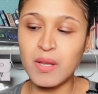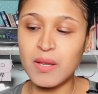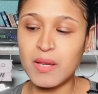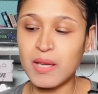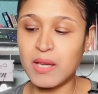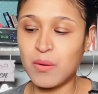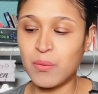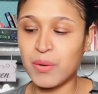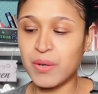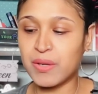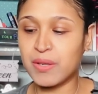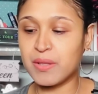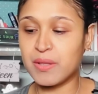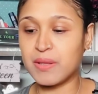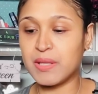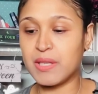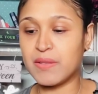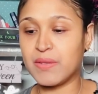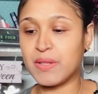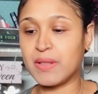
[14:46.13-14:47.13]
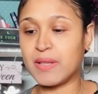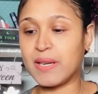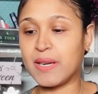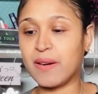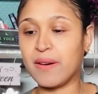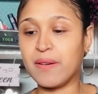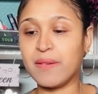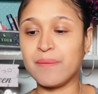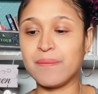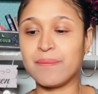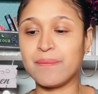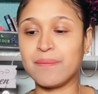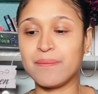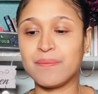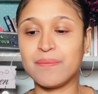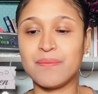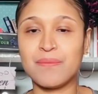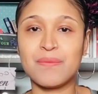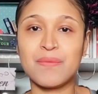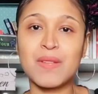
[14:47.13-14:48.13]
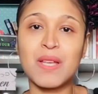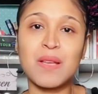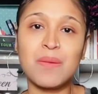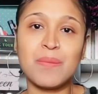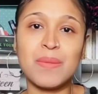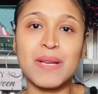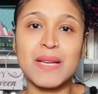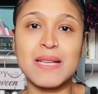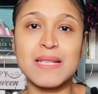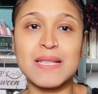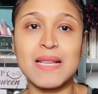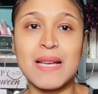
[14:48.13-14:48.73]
And we're going to leave it there because